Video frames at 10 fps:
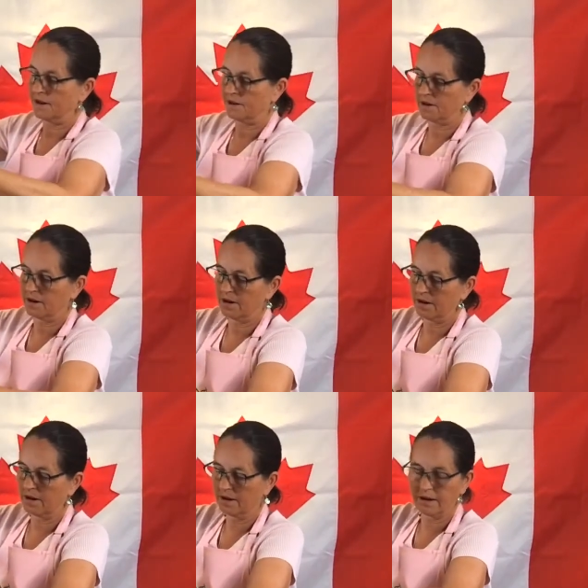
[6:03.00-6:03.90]
our
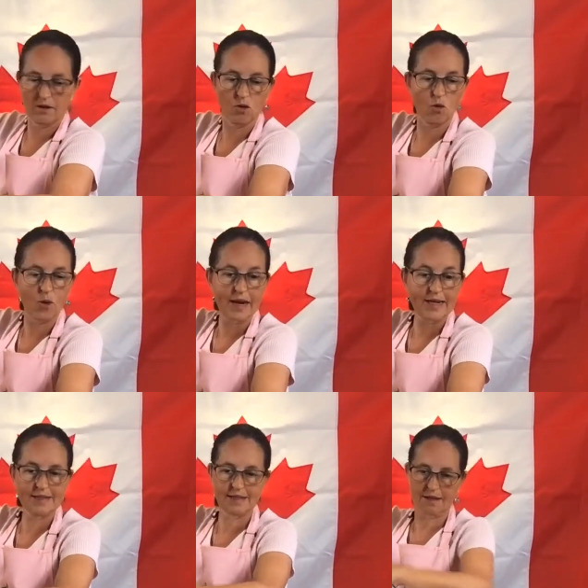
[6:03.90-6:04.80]

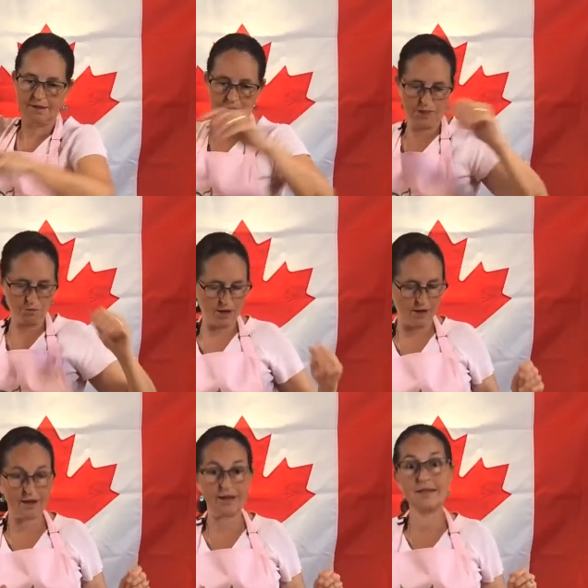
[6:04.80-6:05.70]
greens of the spring
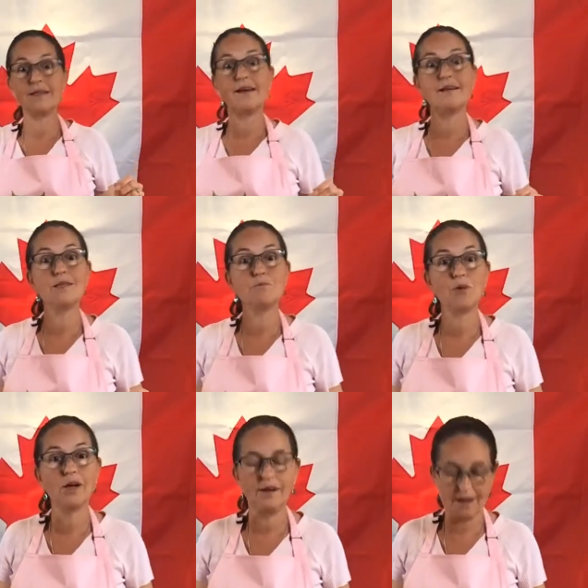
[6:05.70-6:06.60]
onions and a
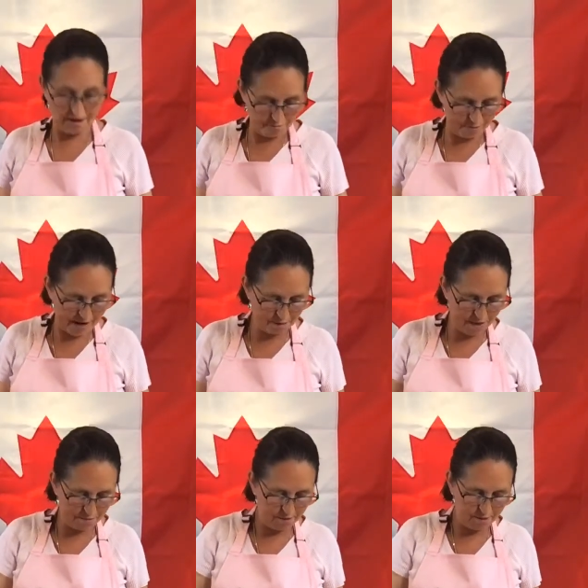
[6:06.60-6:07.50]
sprinkling of black
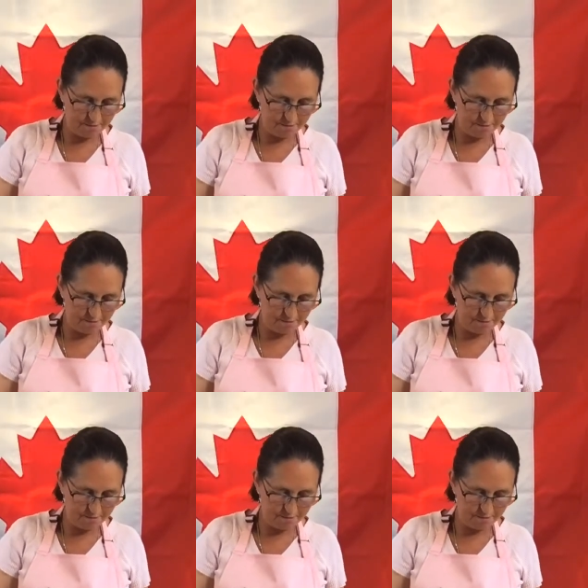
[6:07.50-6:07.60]
pepper.